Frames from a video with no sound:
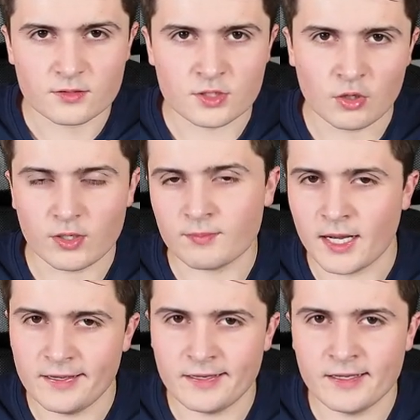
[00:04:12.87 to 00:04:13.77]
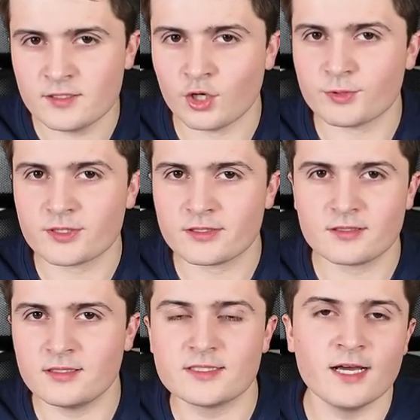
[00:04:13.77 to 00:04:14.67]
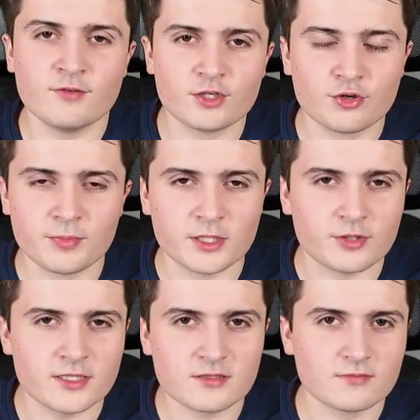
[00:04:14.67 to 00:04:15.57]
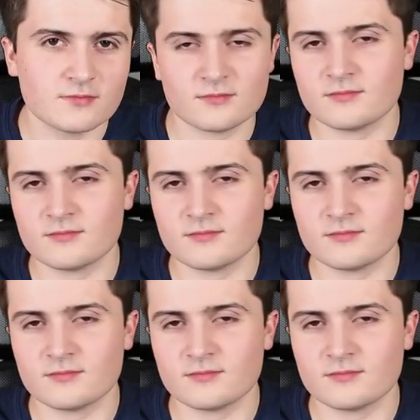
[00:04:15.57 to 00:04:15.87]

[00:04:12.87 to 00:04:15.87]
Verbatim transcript: So in my case, Home Assistant needs every group address,